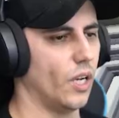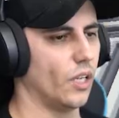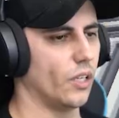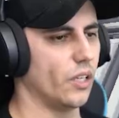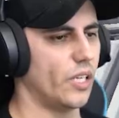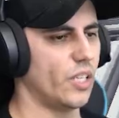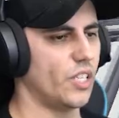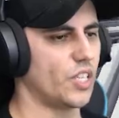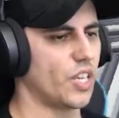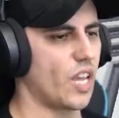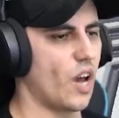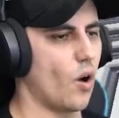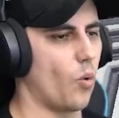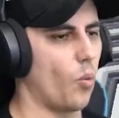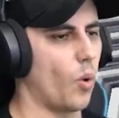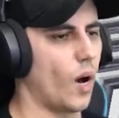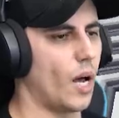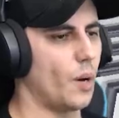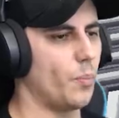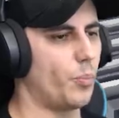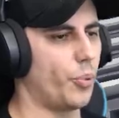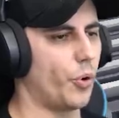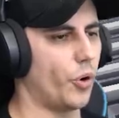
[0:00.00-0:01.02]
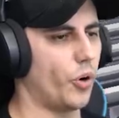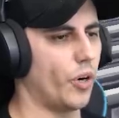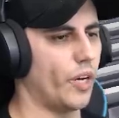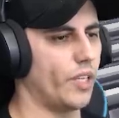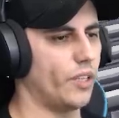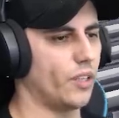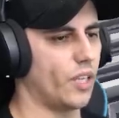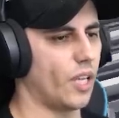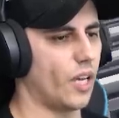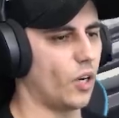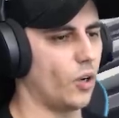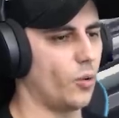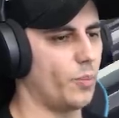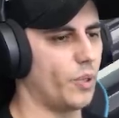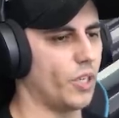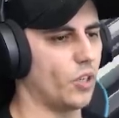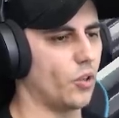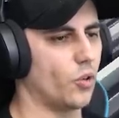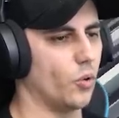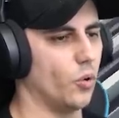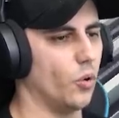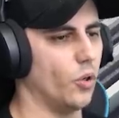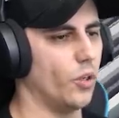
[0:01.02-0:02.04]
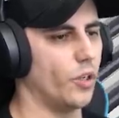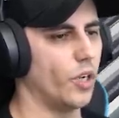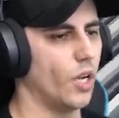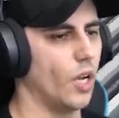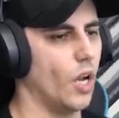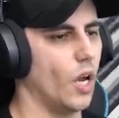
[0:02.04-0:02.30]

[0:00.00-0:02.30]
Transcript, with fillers: at least get 1 point. That'll be good.